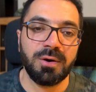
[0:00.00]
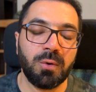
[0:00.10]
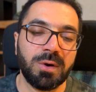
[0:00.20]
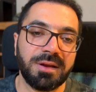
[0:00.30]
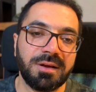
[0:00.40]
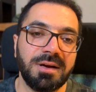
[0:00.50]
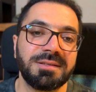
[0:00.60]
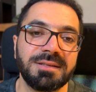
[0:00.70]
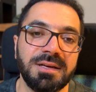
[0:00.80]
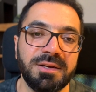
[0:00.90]
Alright
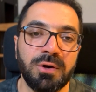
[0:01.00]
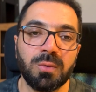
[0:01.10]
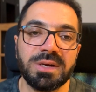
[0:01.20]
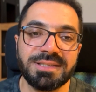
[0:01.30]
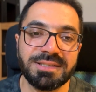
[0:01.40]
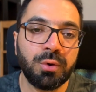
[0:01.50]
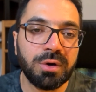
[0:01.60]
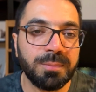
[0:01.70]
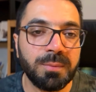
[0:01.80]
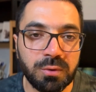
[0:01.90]
guys, now let's
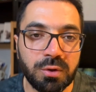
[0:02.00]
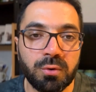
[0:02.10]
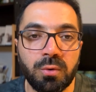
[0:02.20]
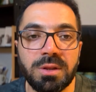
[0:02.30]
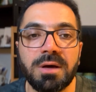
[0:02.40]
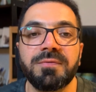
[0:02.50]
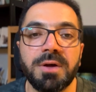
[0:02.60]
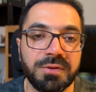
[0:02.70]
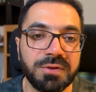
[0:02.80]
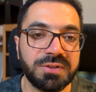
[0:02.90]
talk about the role of
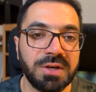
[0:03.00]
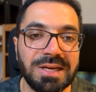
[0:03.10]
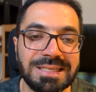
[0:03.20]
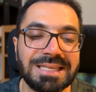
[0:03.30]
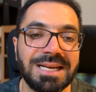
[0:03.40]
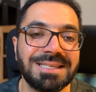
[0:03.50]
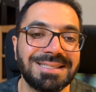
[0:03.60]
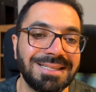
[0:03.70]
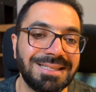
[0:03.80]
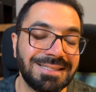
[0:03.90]
data science and
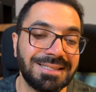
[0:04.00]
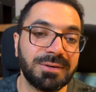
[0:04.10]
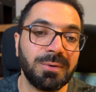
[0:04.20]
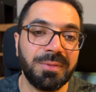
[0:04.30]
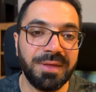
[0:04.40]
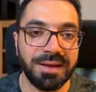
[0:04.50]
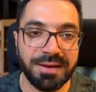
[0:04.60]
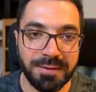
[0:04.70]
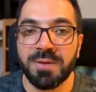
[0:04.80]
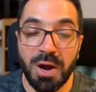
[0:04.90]
statistical
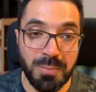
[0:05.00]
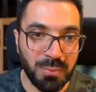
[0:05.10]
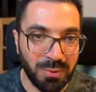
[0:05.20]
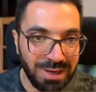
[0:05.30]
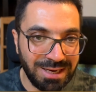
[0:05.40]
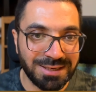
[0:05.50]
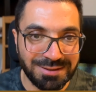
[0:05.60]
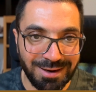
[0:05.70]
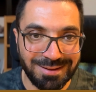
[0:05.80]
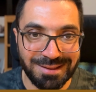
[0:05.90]
thinking. I'm really
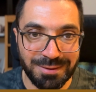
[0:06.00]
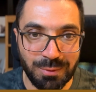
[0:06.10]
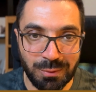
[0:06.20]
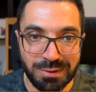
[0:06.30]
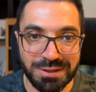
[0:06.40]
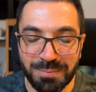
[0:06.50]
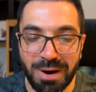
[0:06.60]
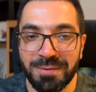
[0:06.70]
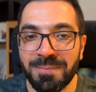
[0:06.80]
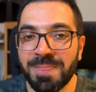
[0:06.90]
excited about this part.